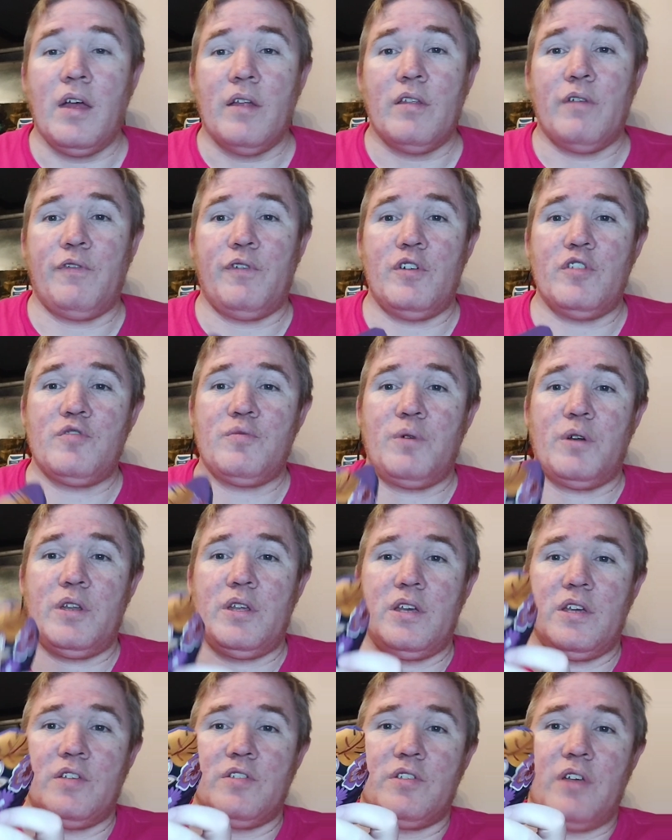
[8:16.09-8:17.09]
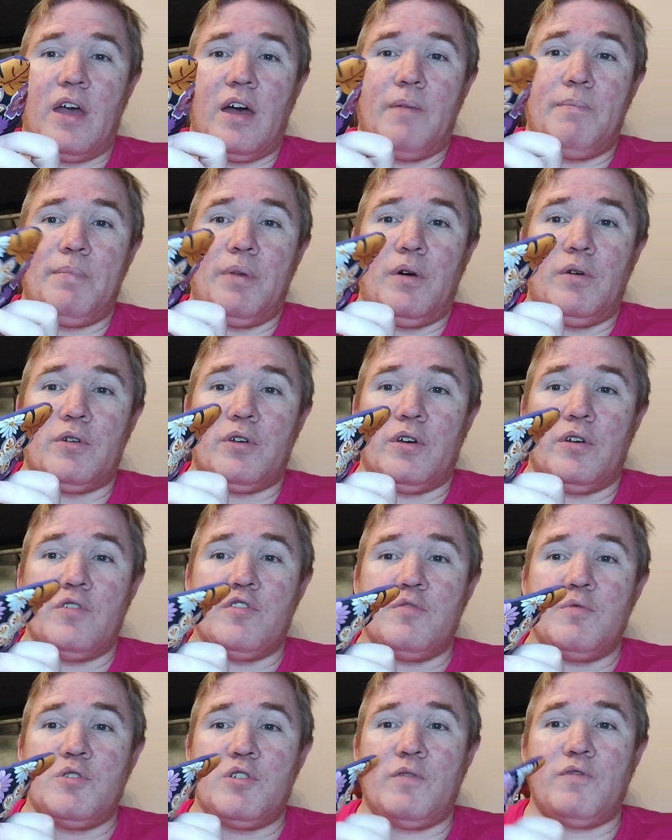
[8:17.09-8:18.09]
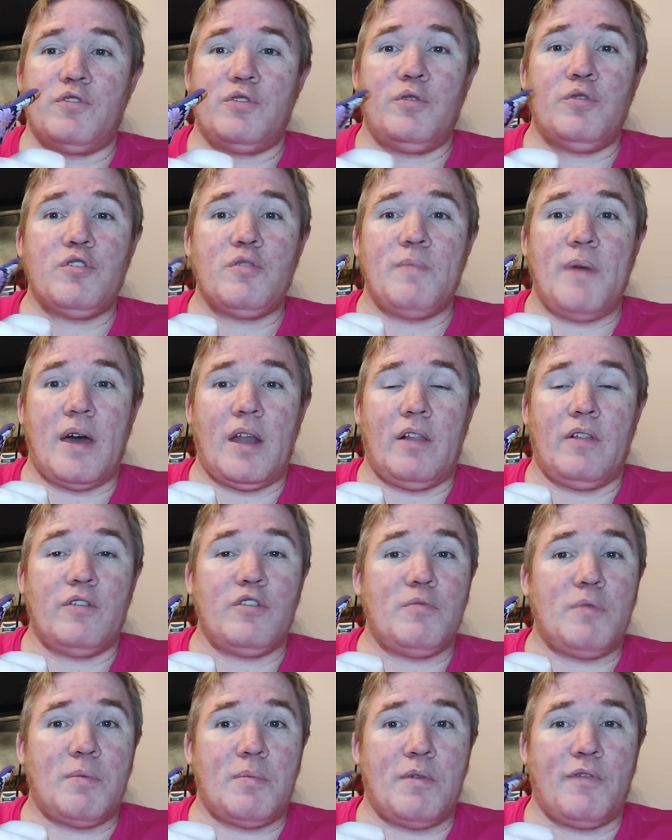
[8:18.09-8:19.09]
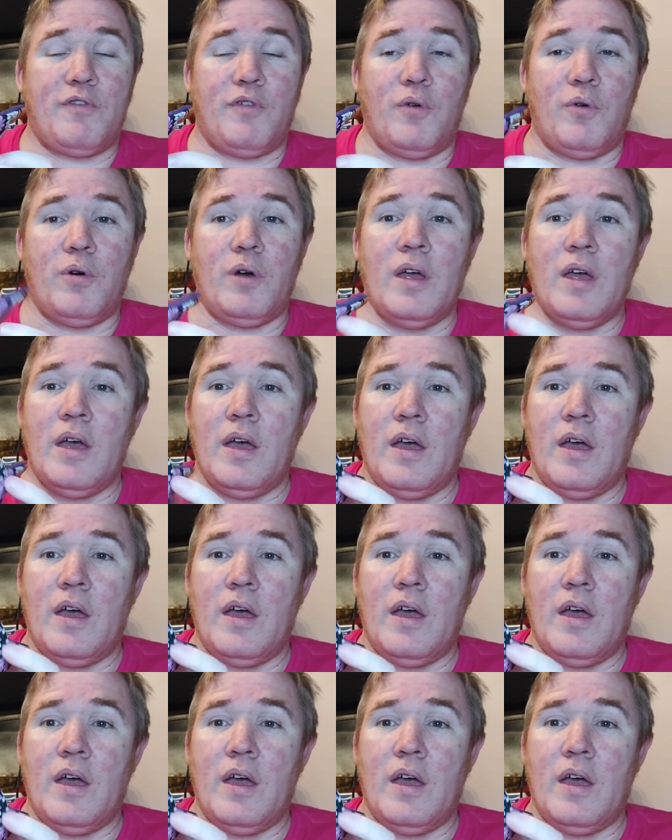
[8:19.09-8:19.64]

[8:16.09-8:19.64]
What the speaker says: The first one is our bowl cozy, which I've talked about a little bit before,